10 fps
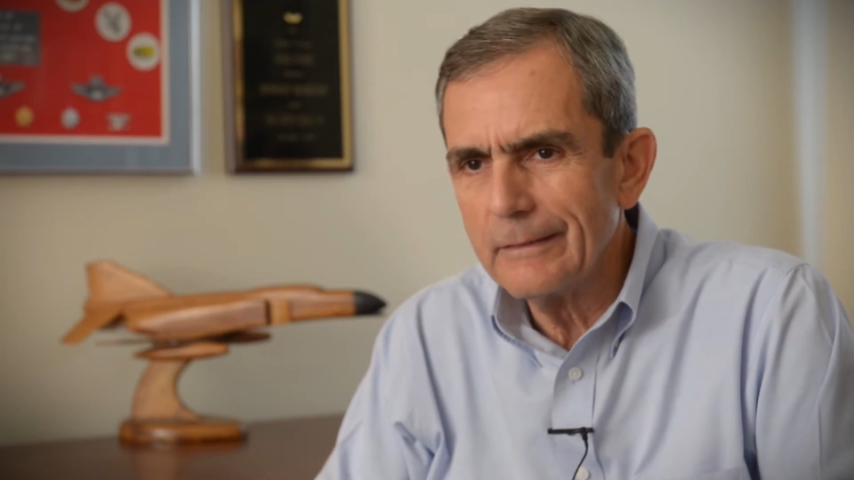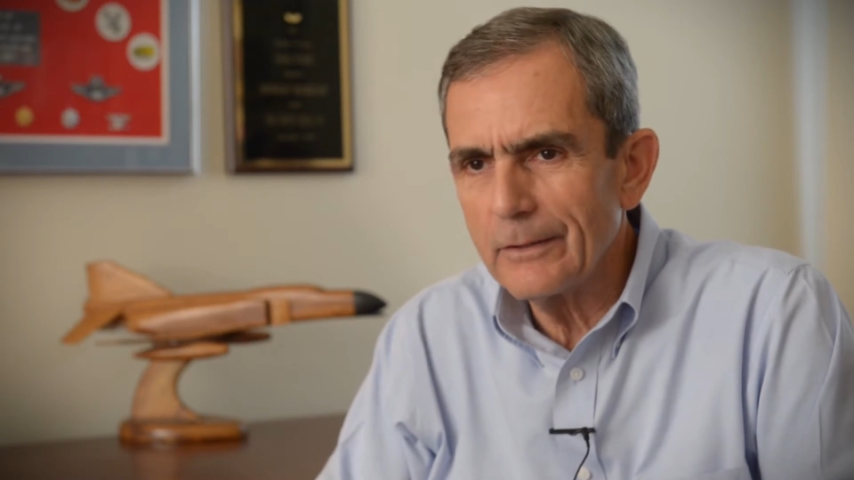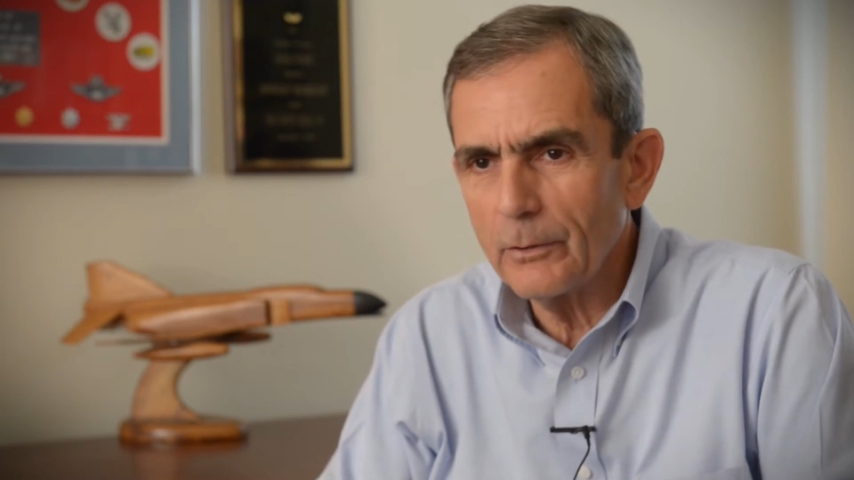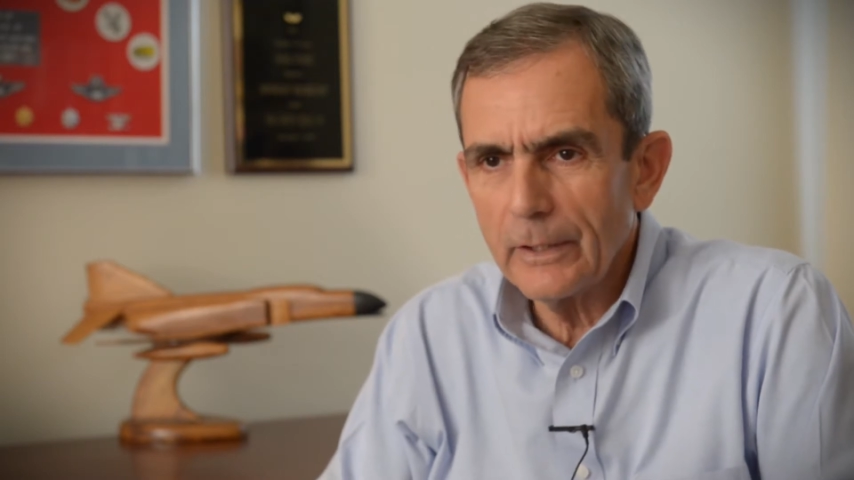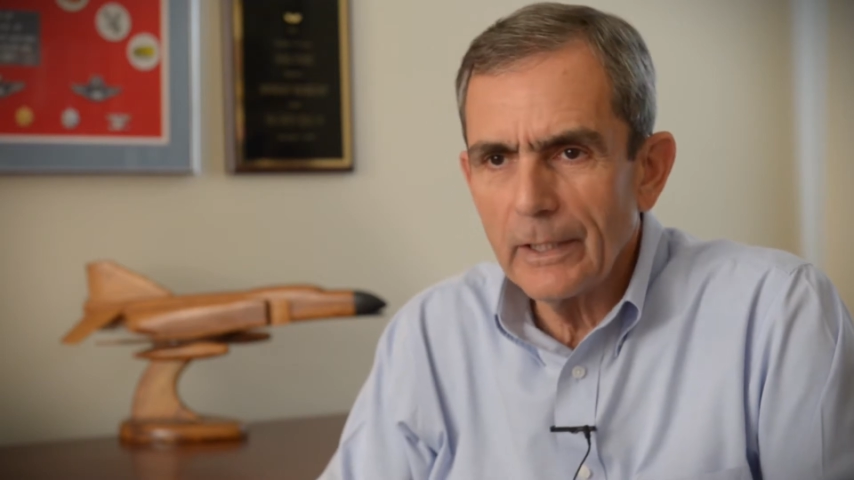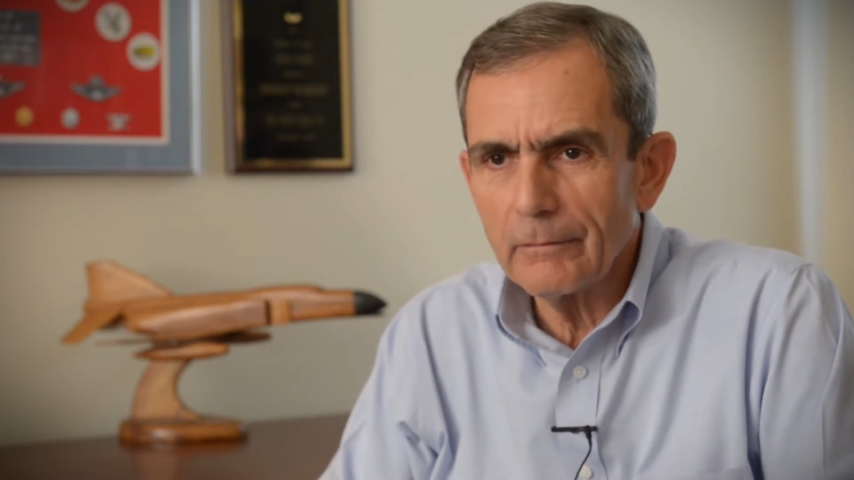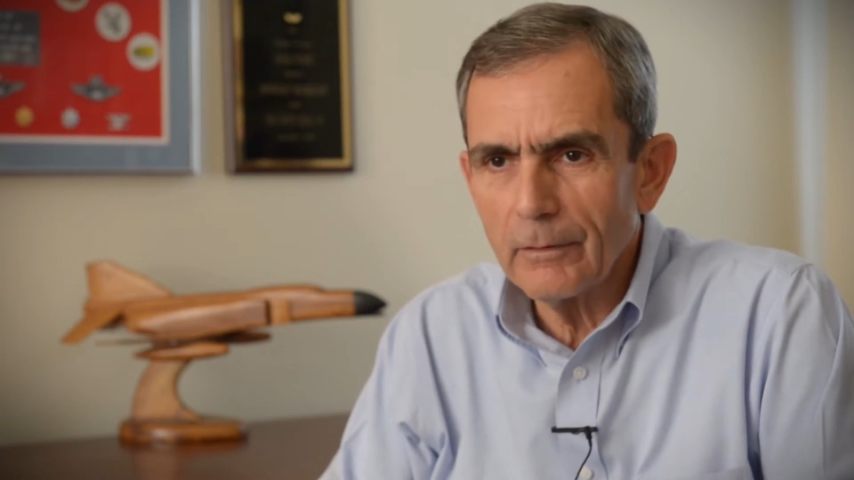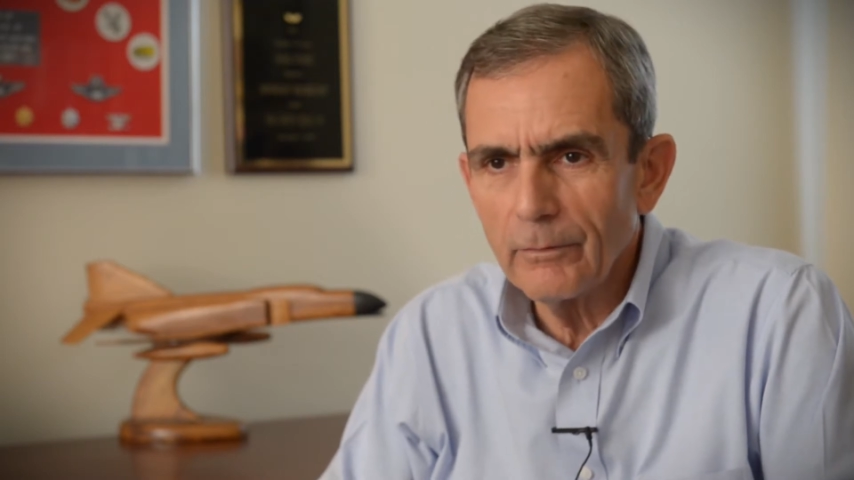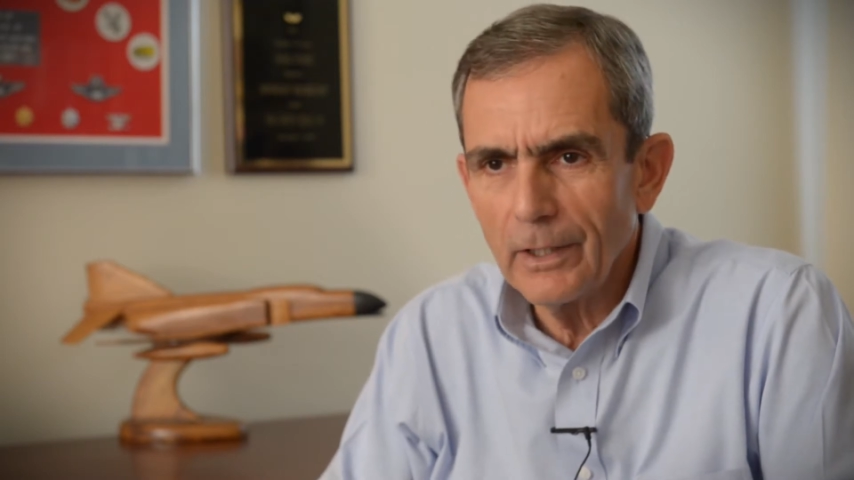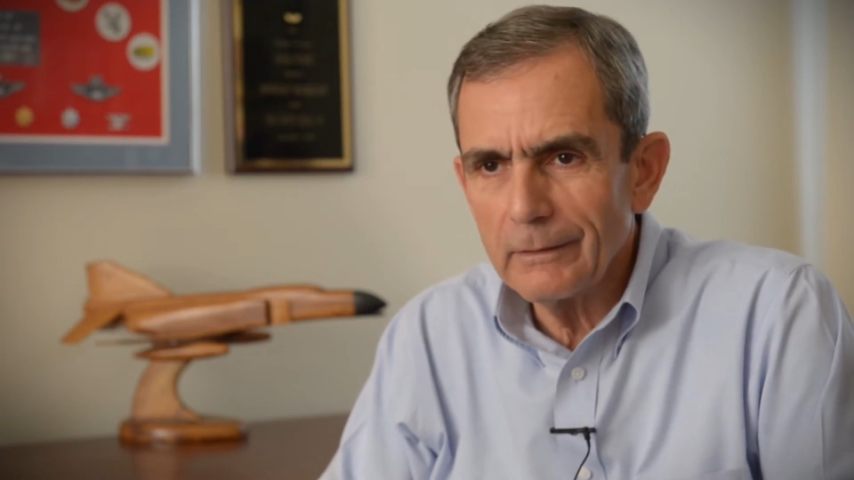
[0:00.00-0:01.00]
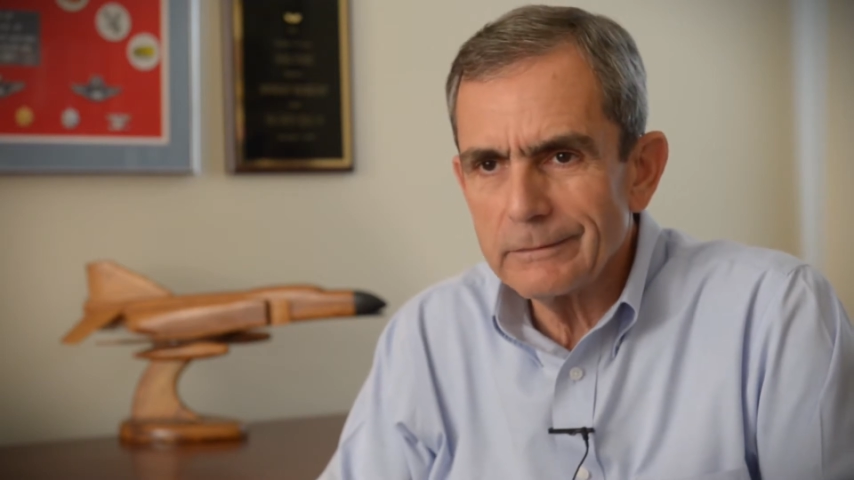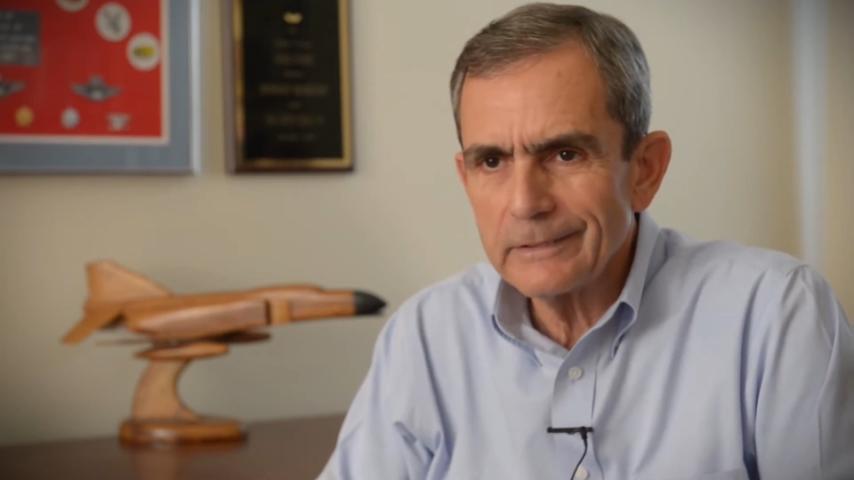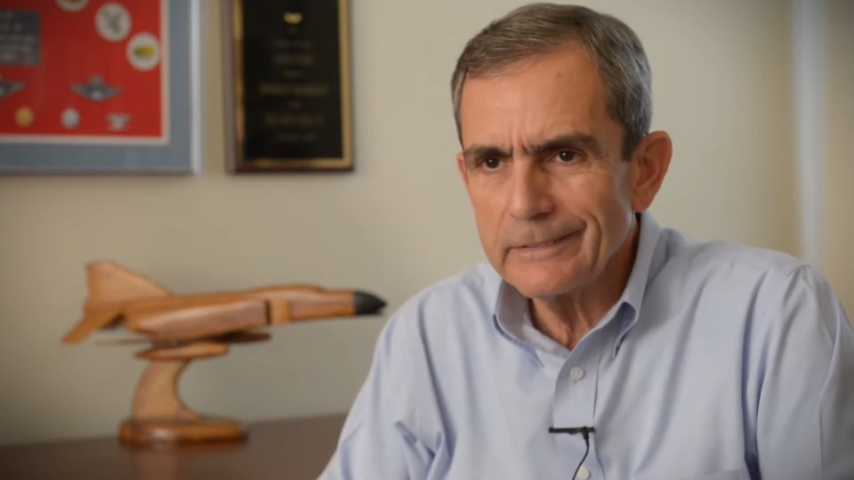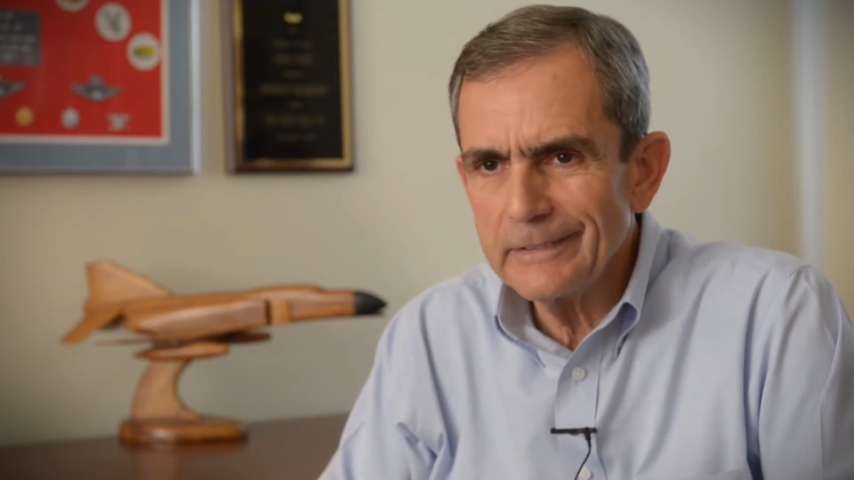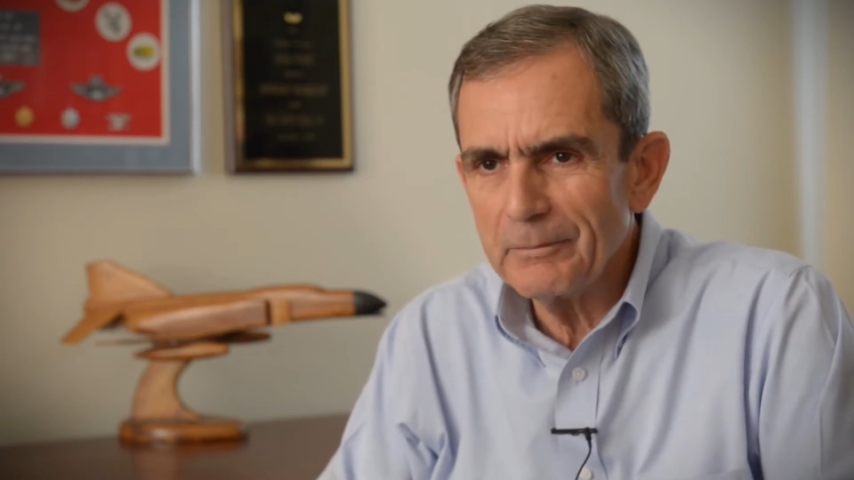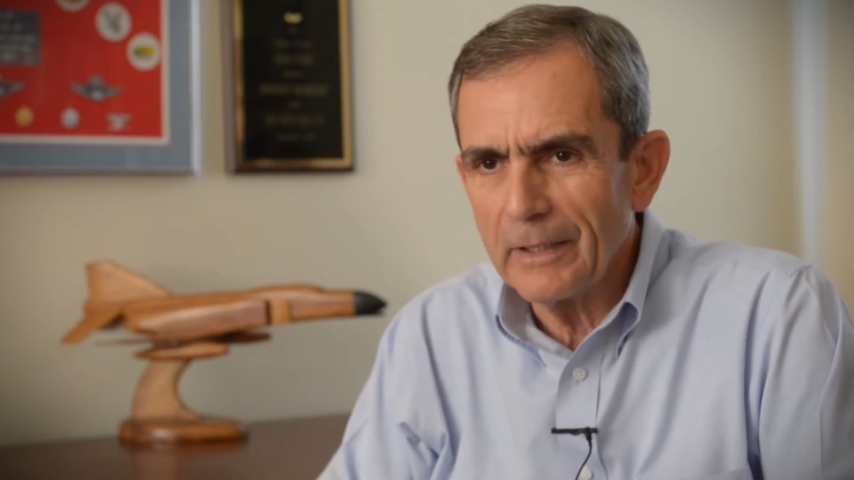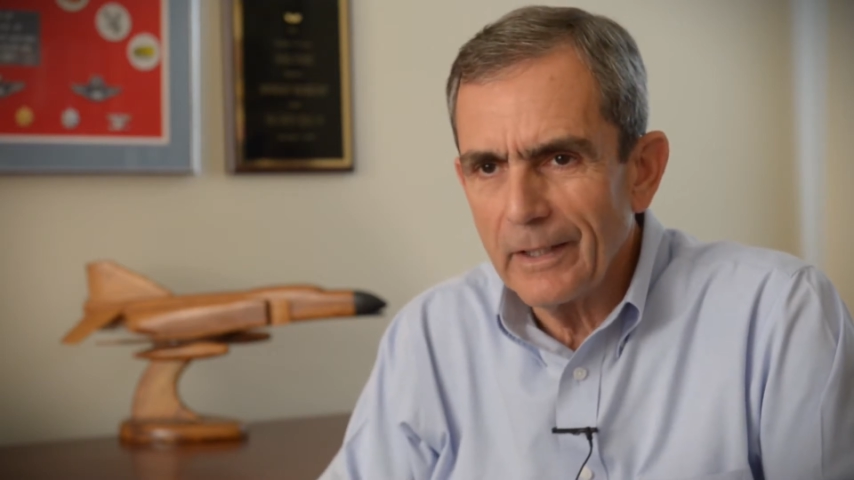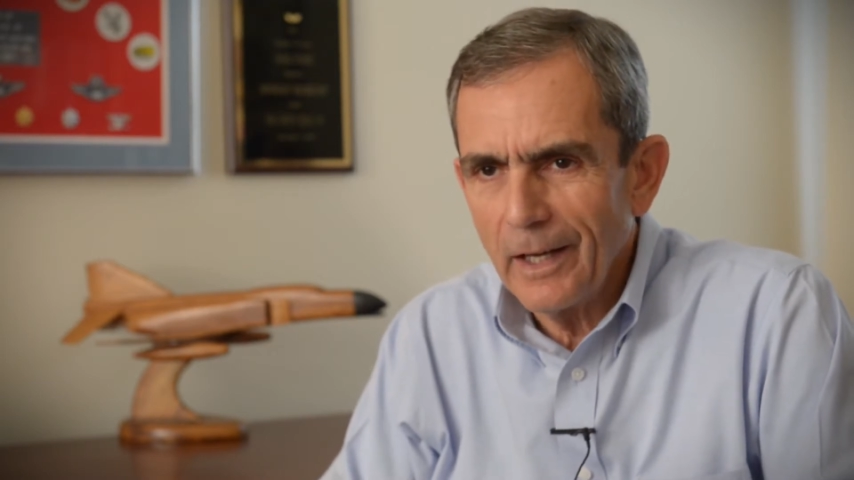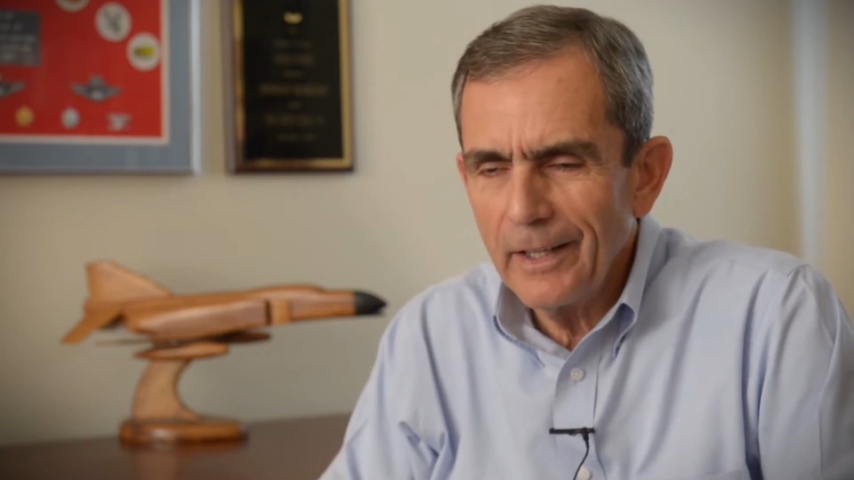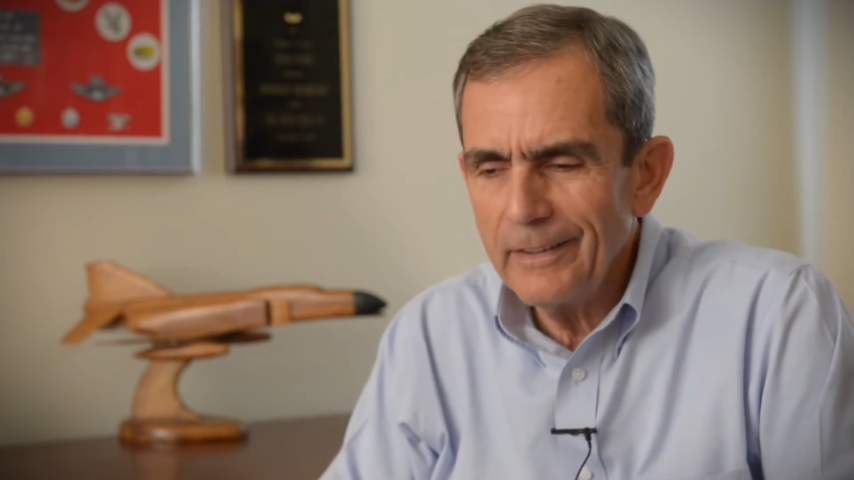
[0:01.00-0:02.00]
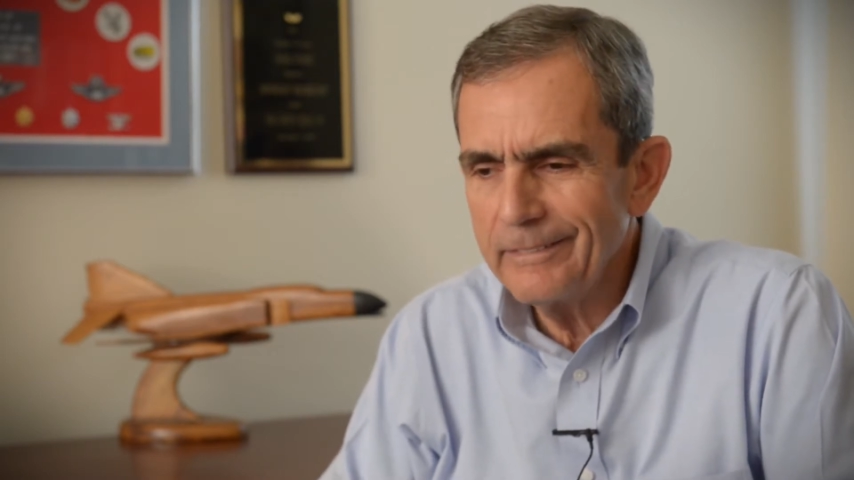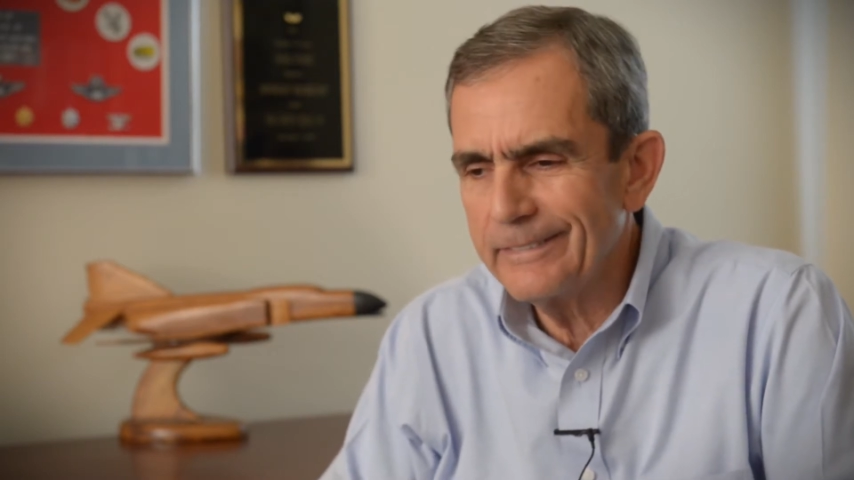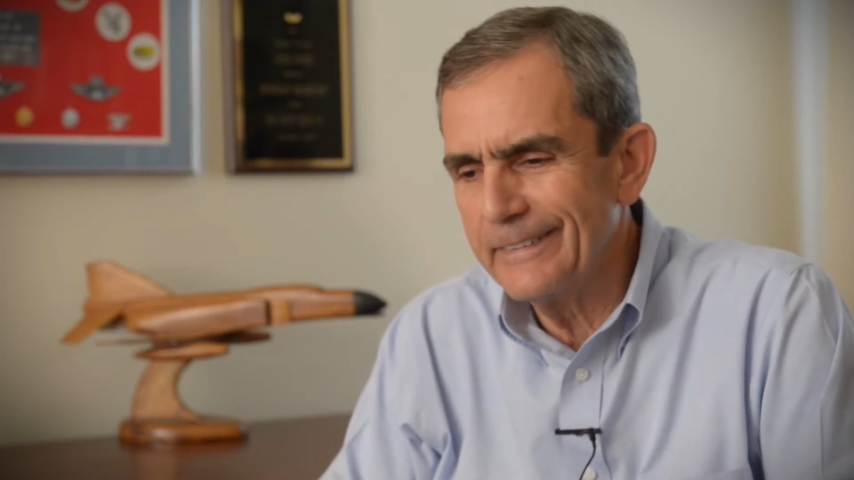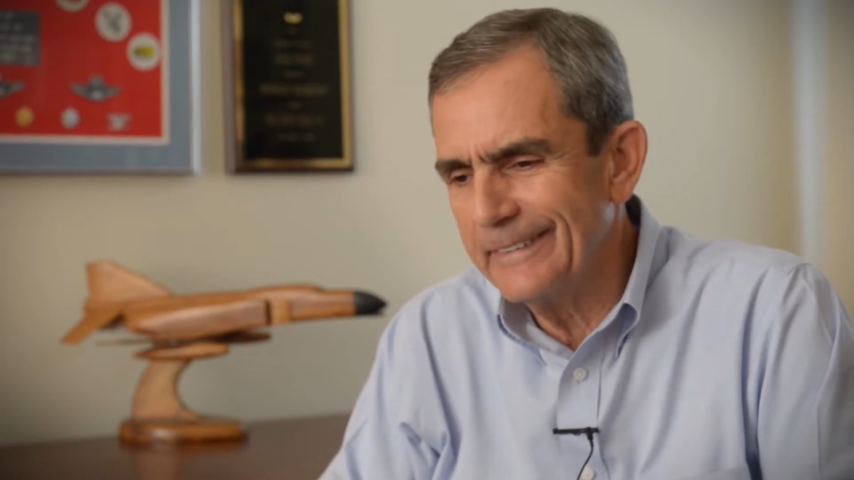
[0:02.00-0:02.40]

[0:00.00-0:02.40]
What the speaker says: .38 revolver and my knife